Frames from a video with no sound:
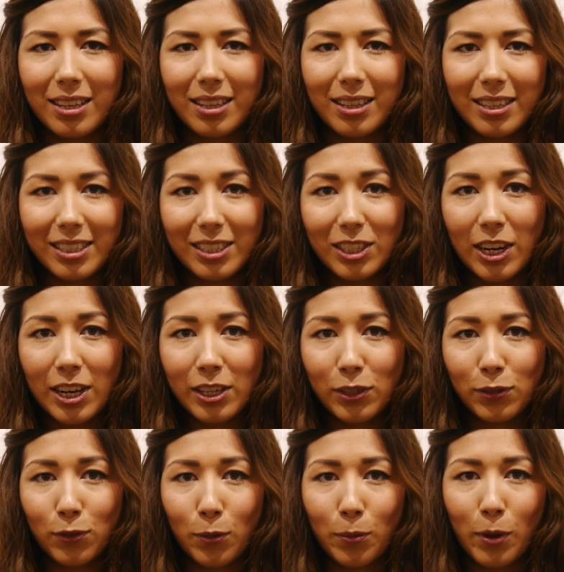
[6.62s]
This is
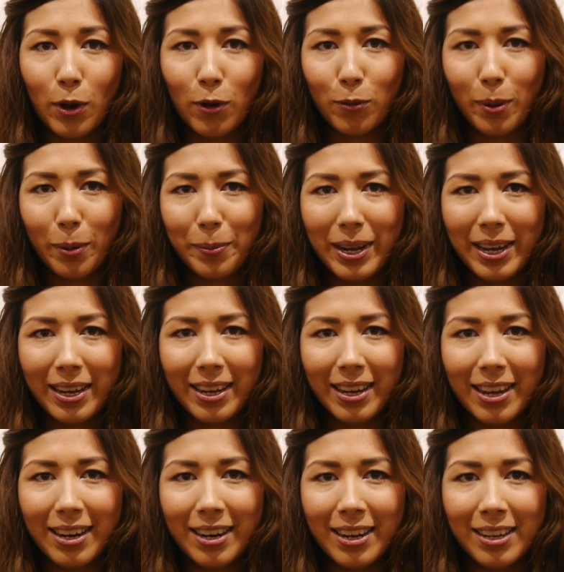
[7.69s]
Jess from Art Republic,
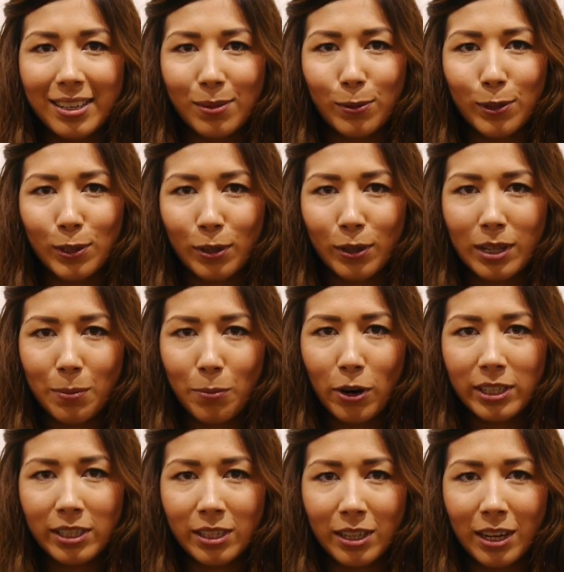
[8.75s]
and here's what's hot in the
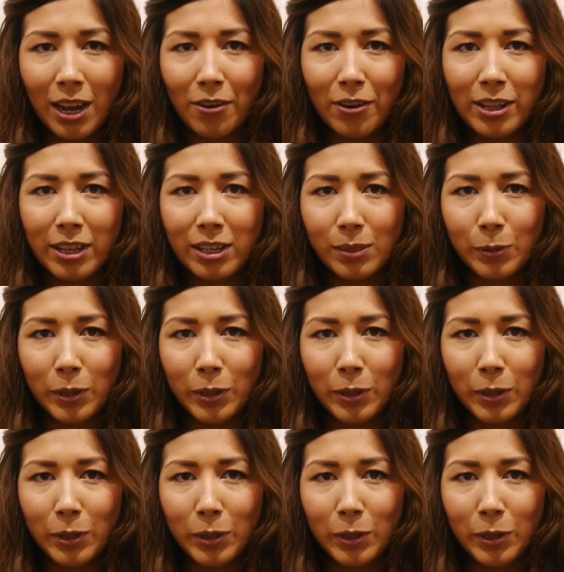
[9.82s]
Brighton Gallery this